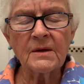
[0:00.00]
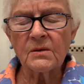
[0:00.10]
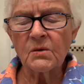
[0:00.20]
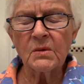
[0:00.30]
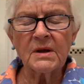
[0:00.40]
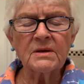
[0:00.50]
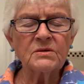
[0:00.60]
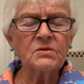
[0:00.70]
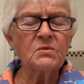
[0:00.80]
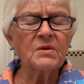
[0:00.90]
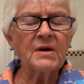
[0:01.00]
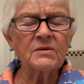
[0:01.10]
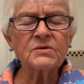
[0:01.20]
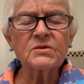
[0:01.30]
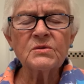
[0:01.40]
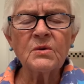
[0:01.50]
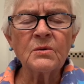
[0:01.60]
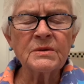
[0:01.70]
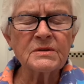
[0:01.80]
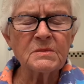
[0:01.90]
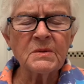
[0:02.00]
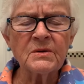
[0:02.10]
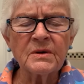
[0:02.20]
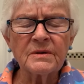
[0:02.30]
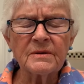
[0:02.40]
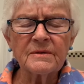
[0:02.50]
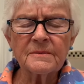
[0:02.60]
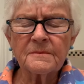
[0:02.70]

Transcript: I don't know what I'd do without you, Holy Spirit.